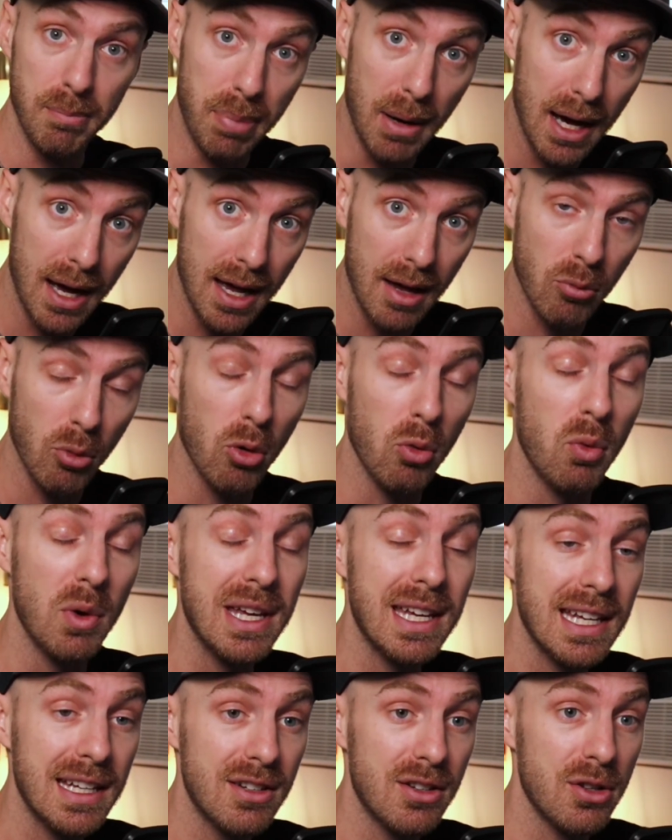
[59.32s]
But what we
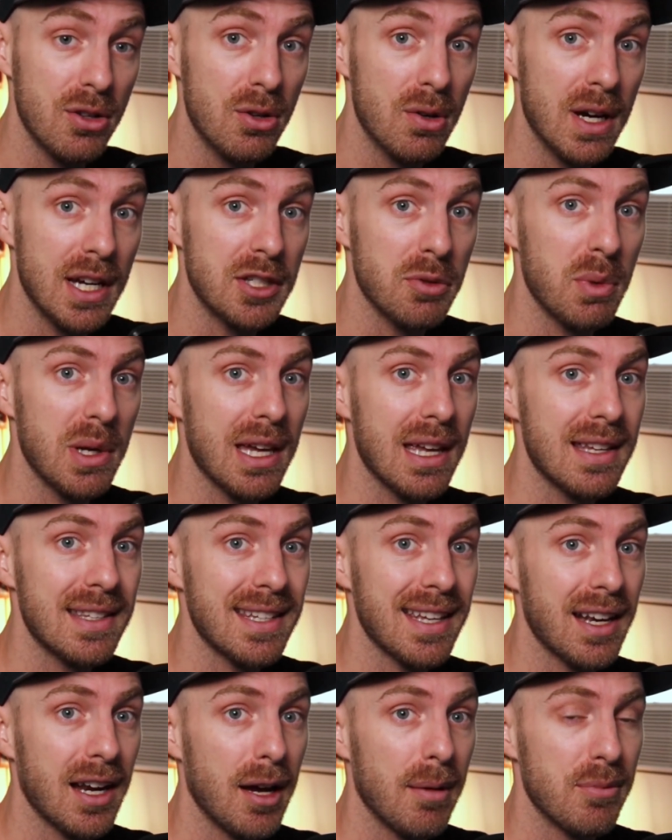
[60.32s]
can do is we can
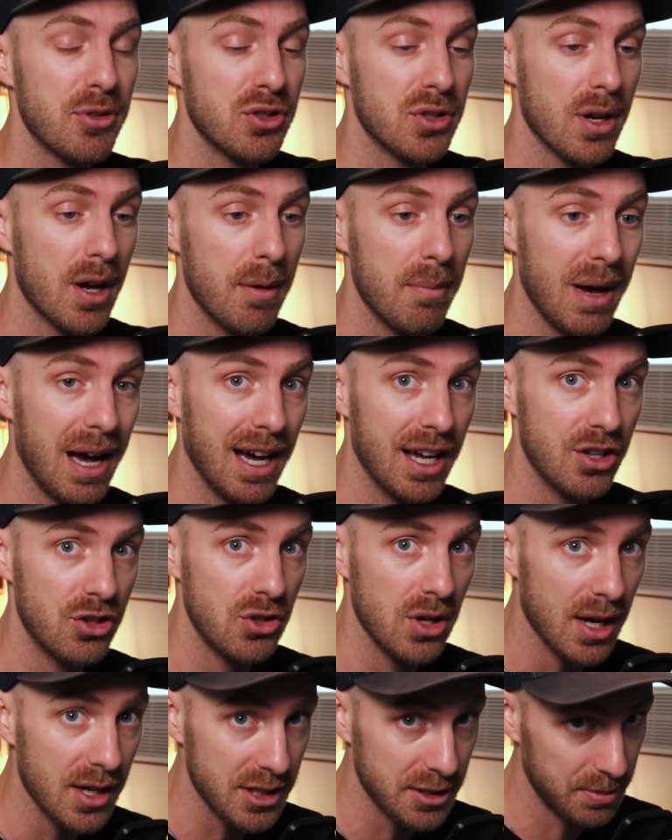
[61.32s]
set up some
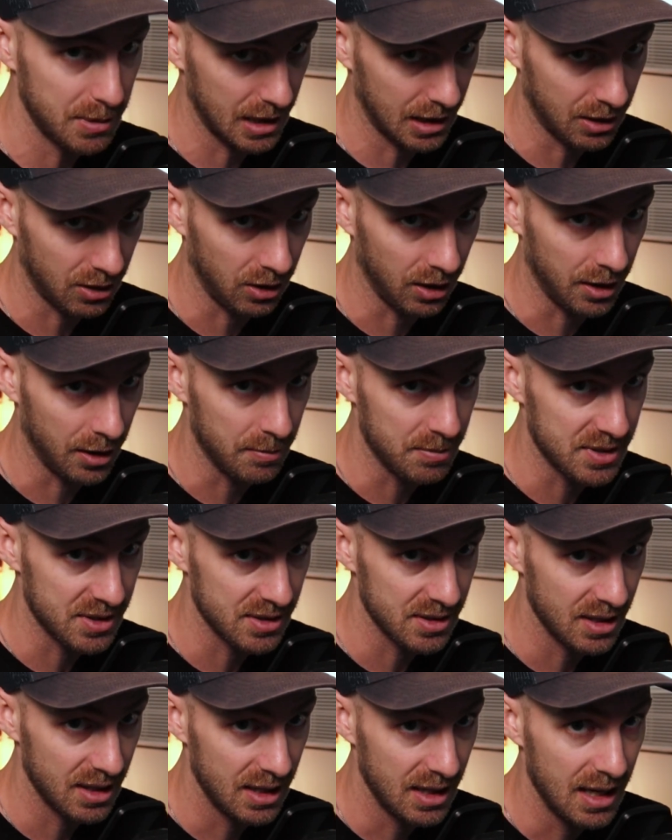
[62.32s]
adjustment clips
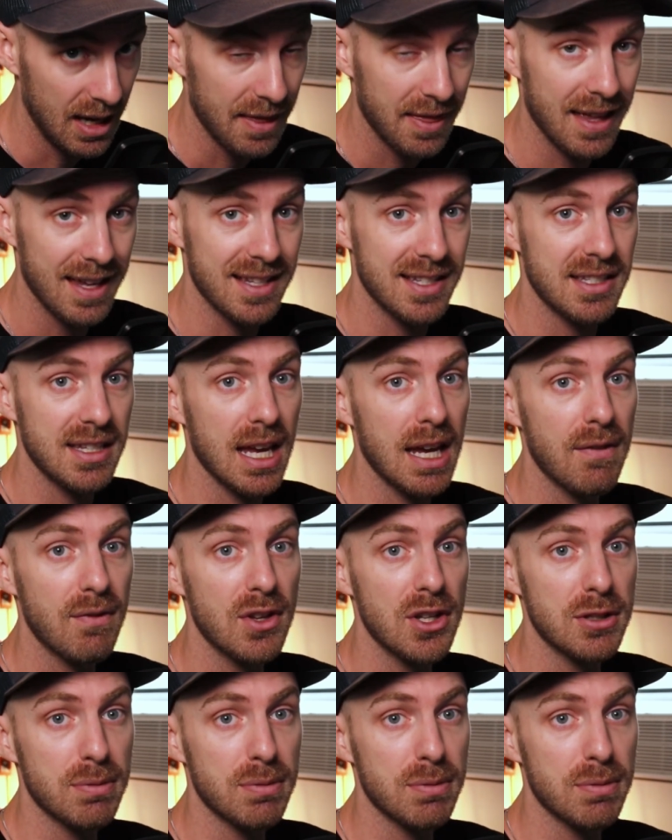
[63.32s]
that save this